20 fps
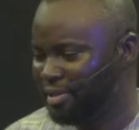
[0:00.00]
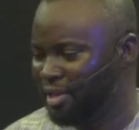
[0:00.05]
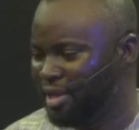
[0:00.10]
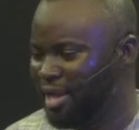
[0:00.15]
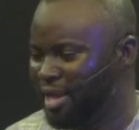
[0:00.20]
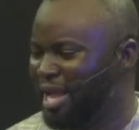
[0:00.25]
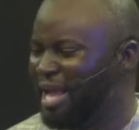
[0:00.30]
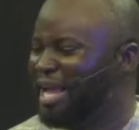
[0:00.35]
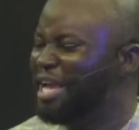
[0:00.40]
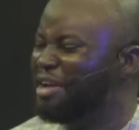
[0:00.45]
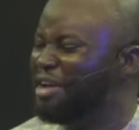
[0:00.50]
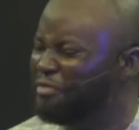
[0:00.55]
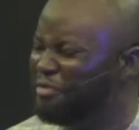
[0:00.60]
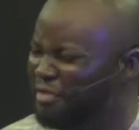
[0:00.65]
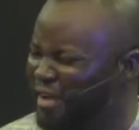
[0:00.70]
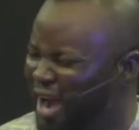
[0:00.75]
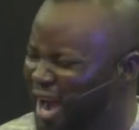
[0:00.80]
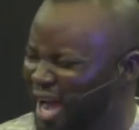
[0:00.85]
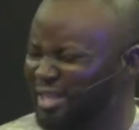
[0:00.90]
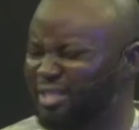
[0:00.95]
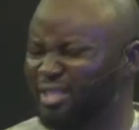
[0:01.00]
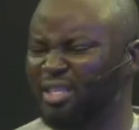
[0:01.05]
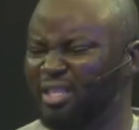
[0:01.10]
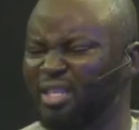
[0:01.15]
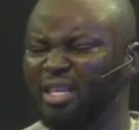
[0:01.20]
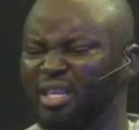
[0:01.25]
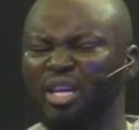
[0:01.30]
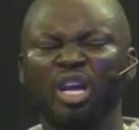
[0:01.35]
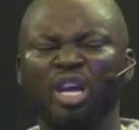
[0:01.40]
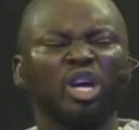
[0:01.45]
In fact,
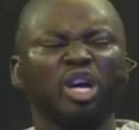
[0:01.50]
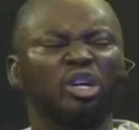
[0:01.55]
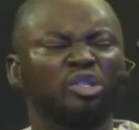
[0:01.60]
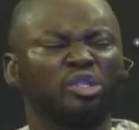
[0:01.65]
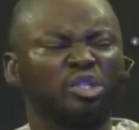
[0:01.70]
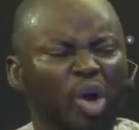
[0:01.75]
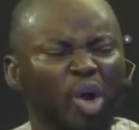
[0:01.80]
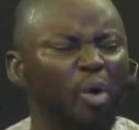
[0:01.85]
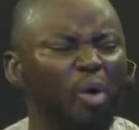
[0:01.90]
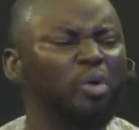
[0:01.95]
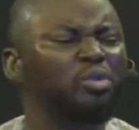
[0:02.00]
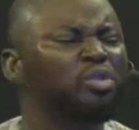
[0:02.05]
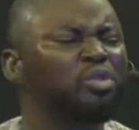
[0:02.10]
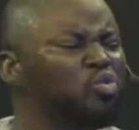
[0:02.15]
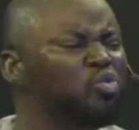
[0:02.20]
don't